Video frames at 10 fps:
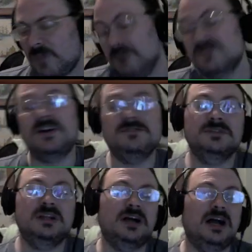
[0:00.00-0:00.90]
it was fun.
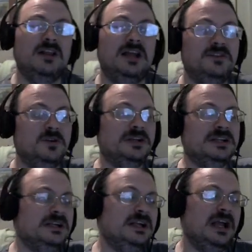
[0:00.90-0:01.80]
I'm glad to do it.
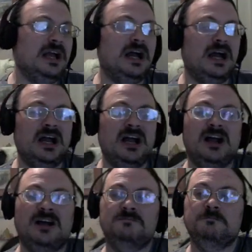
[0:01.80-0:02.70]

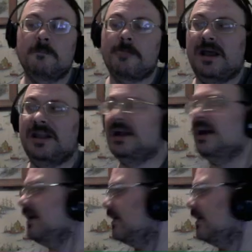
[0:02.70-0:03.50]
And then I